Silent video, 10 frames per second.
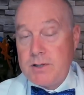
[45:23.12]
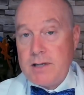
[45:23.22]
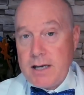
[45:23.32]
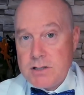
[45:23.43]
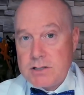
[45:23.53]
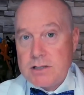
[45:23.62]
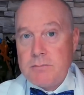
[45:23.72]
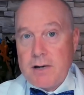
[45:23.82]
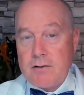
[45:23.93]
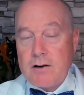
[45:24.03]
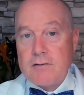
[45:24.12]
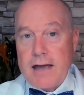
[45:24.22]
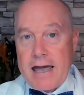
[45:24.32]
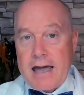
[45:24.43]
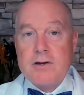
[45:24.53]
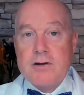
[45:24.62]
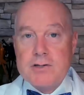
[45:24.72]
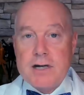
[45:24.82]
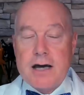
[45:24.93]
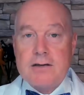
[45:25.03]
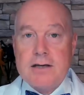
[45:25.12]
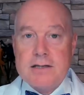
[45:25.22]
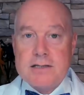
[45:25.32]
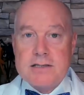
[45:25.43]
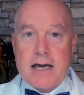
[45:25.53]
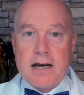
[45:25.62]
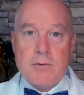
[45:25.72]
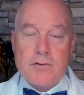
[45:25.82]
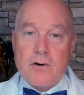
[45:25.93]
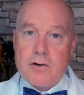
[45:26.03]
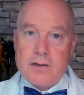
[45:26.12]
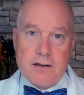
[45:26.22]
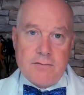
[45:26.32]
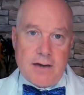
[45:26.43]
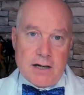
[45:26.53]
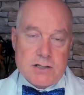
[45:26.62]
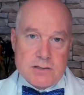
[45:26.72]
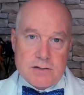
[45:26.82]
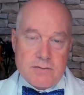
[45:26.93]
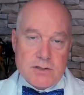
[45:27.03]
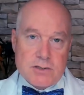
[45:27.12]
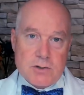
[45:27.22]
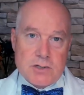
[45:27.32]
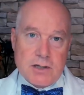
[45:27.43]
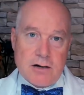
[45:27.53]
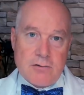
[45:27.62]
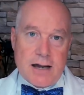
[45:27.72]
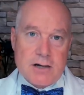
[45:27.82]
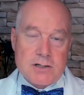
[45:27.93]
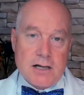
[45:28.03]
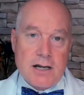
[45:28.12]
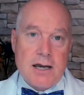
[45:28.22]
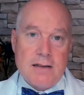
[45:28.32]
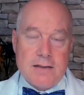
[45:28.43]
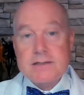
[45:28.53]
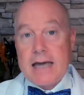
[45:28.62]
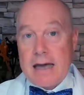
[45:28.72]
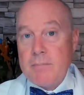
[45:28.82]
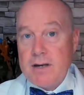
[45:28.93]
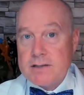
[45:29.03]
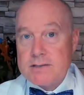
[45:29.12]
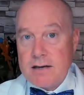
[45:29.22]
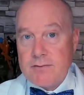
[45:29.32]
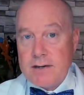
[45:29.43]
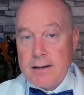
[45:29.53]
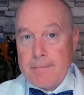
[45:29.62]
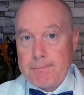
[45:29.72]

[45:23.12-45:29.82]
potentially better off having your child in this setting with all the advantages of the social interaction. This can be done safely.